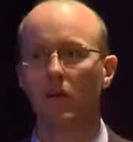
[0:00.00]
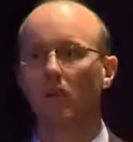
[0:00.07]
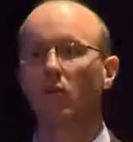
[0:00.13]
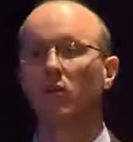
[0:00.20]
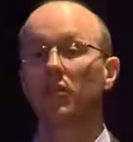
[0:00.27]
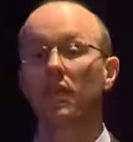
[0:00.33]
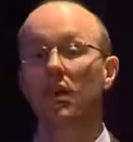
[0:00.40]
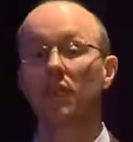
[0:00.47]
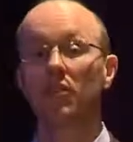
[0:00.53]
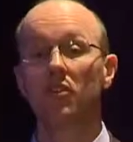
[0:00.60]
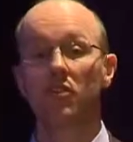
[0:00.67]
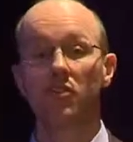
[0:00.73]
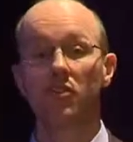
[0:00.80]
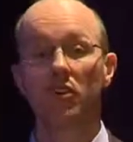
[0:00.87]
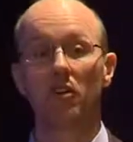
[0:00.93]
What the
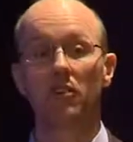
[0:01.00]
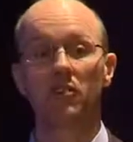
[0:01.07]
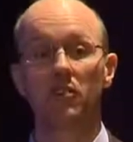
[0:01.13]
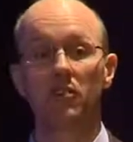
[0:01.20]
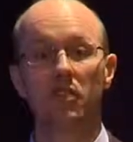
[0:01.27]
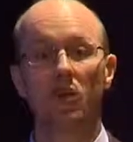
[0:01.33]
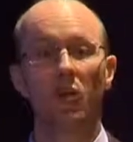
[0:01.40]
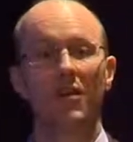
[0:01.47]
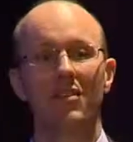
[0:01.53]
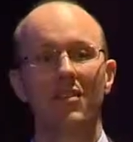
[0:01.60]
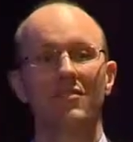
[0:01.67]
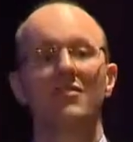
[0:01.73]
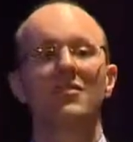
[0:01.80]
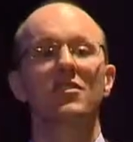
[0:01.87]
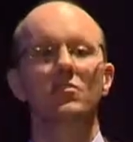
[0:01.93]
evidence shows is that when
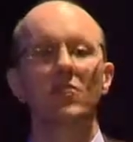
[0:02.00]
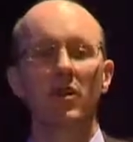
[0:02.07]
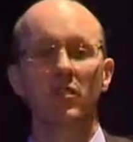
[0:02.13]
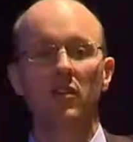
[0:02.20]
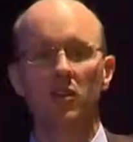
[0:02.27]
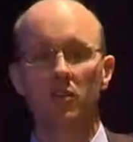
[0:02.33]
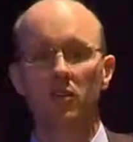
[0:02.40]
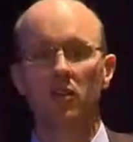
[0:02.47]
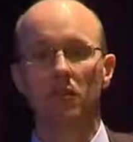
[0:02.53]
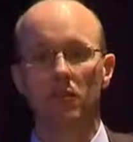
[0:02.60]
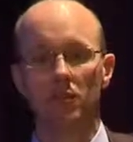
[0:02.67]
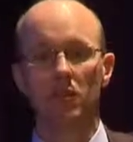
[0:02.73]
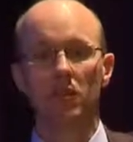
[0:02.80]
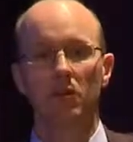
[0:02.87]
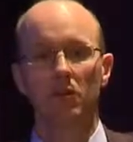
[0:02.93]
there's this much
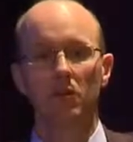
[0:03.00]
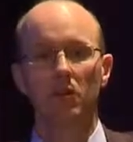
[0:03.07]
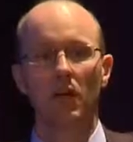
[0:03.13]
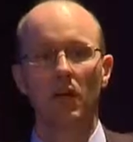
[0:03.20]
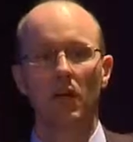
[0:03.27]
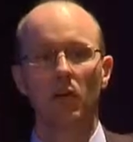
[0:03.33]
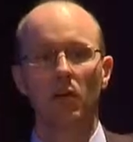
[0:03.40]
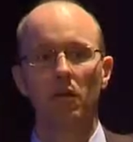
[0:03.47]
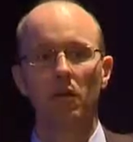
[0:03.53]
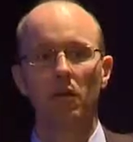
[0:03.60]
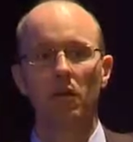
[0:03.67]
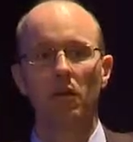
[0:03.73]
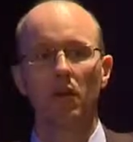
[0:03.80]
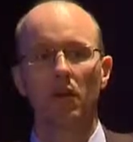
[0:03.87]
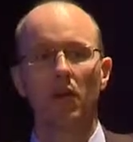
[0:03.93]
uncertainty that we're dealing with,